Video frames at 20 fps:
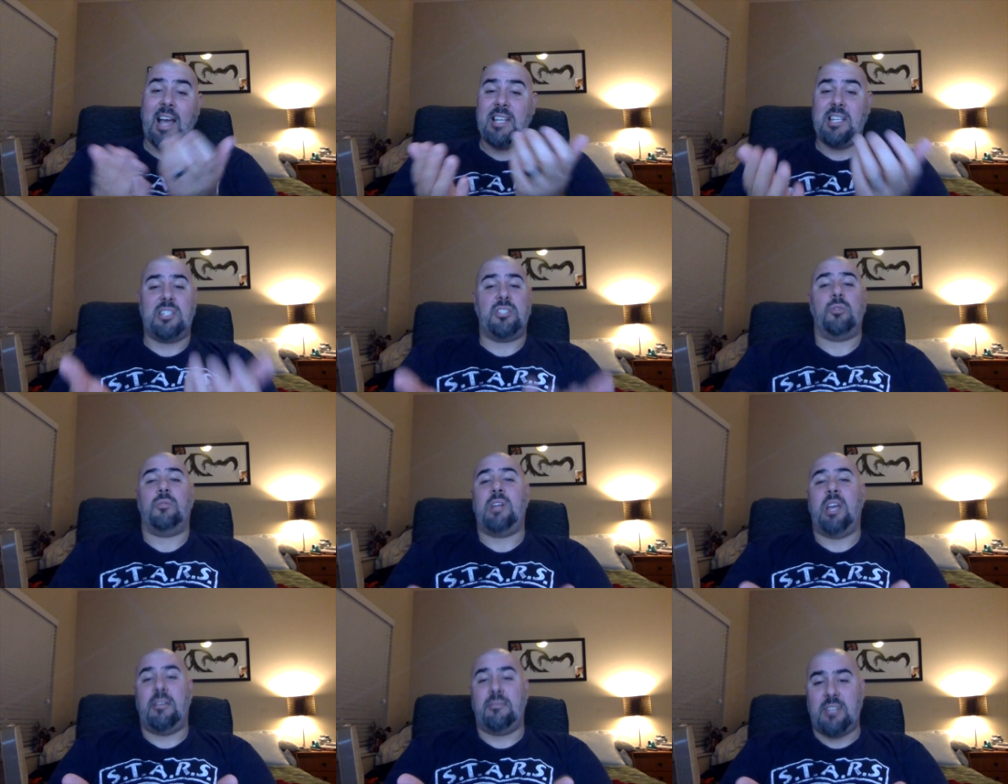I just
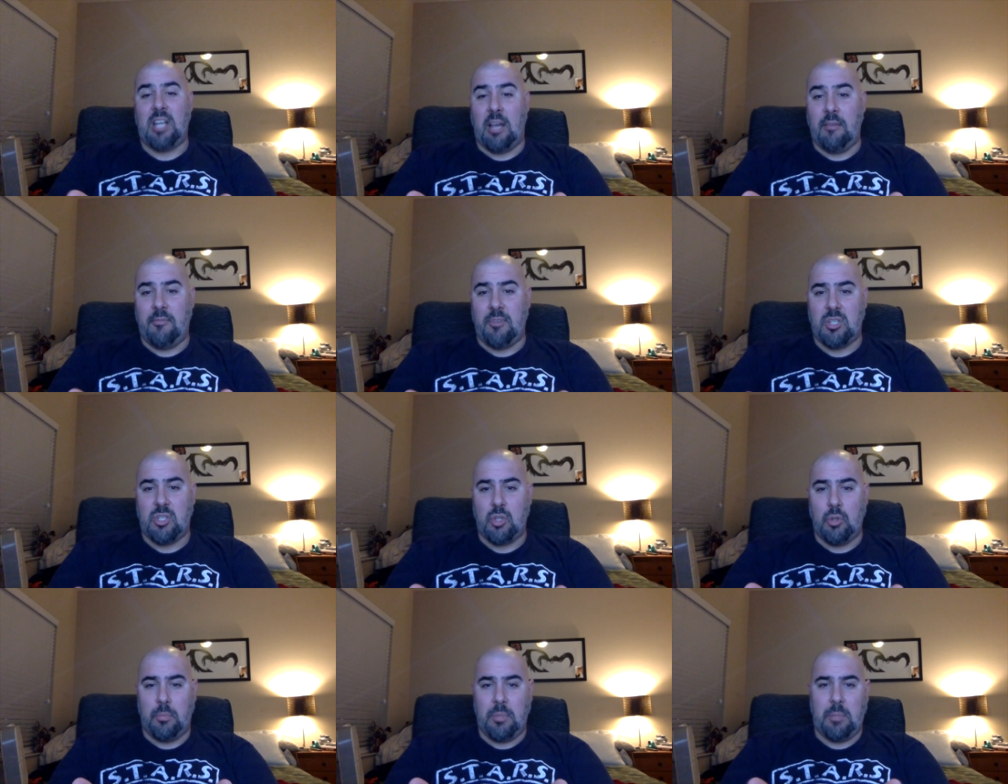don't have time
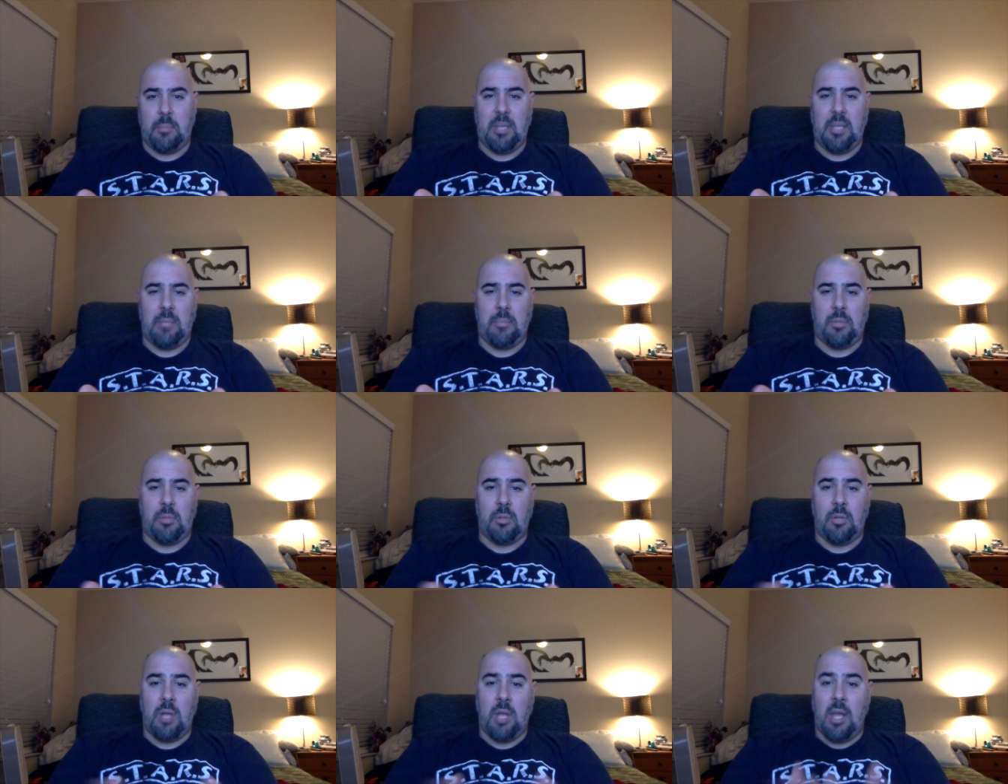for stupid
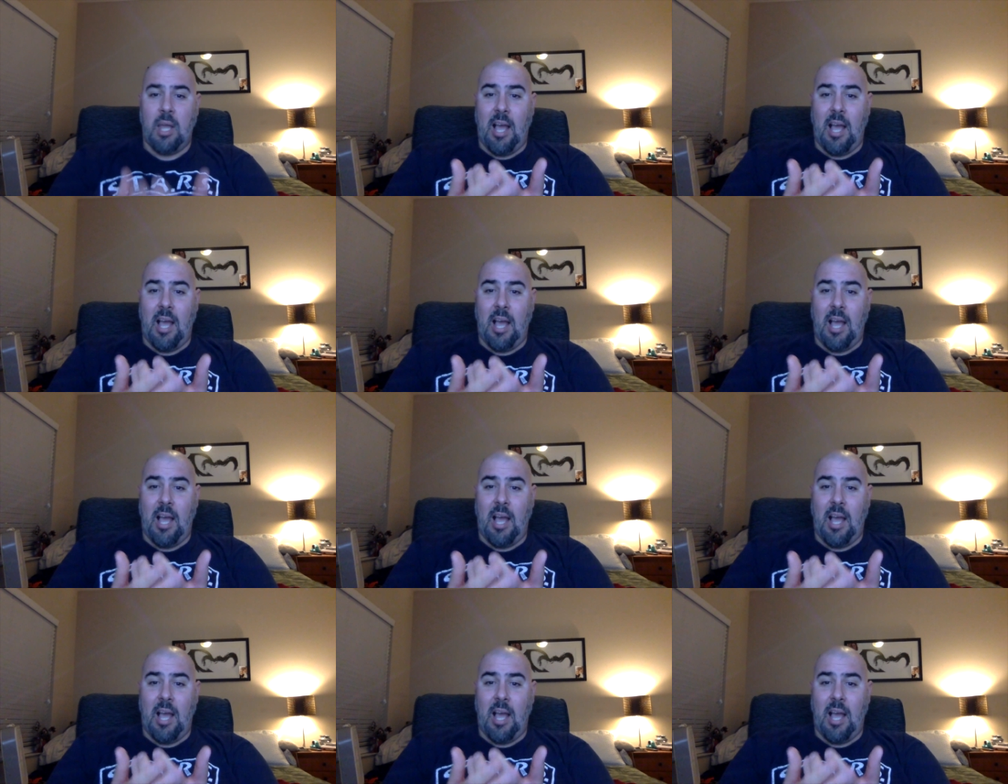people.